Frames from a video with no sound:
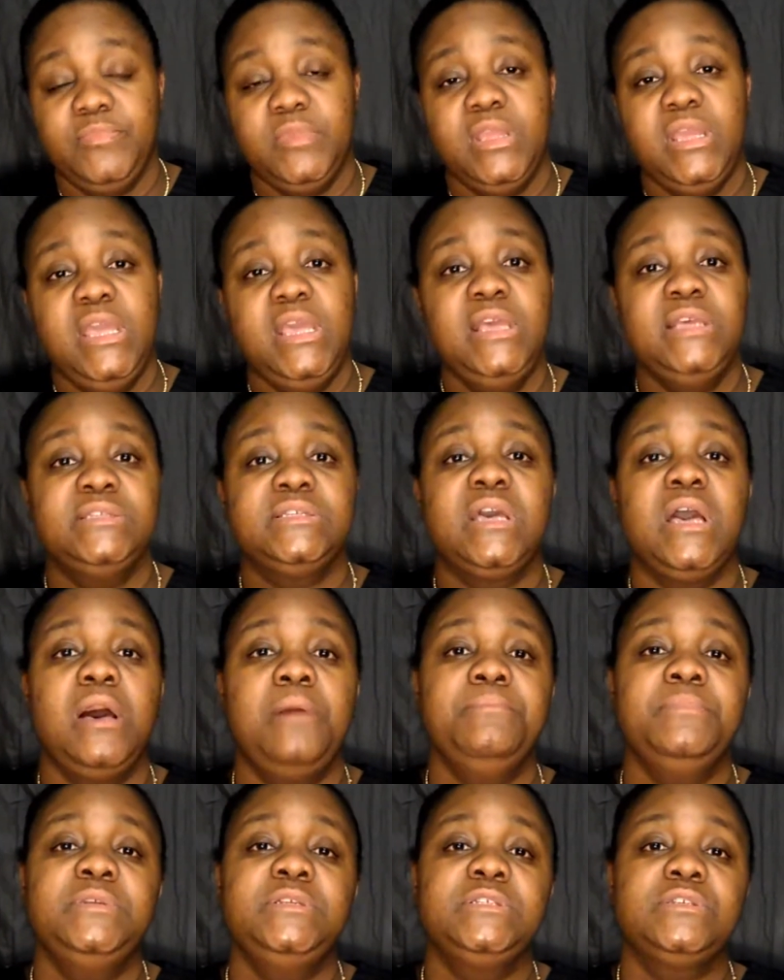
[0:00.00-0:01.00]
kids
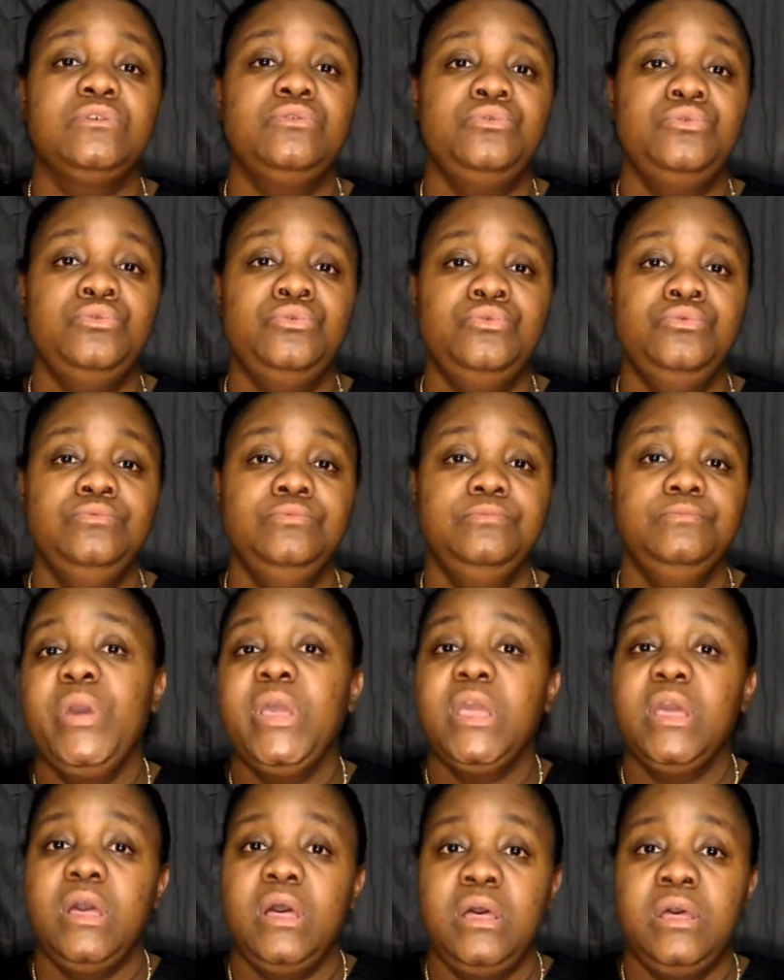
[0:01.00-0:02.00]
coming to school
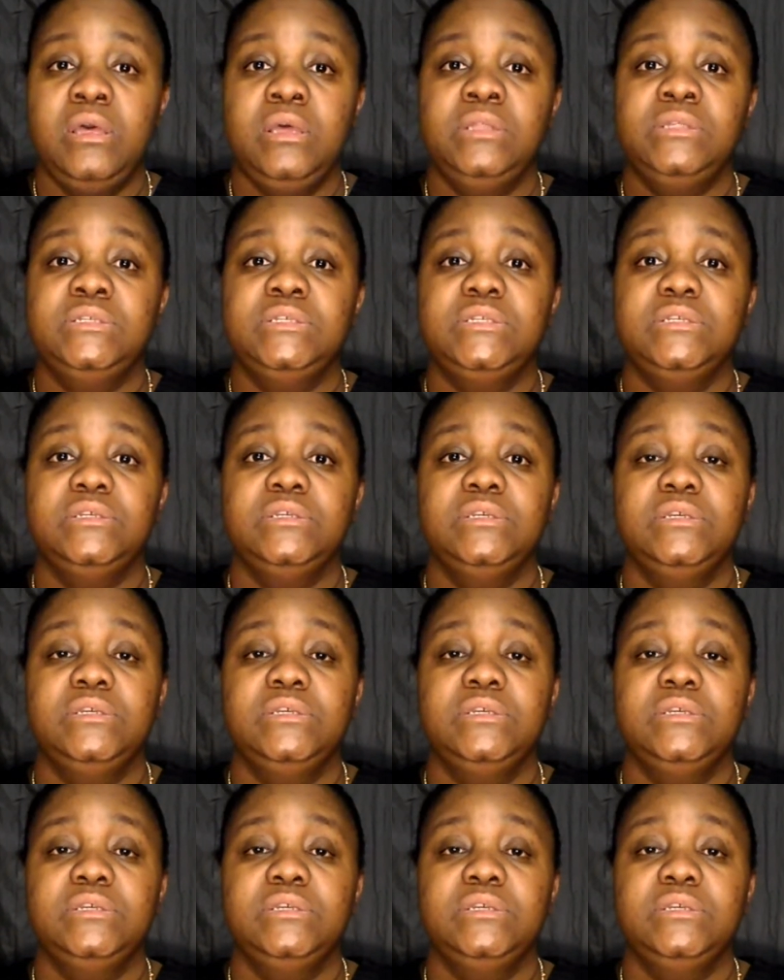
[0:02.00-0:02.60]
with guns,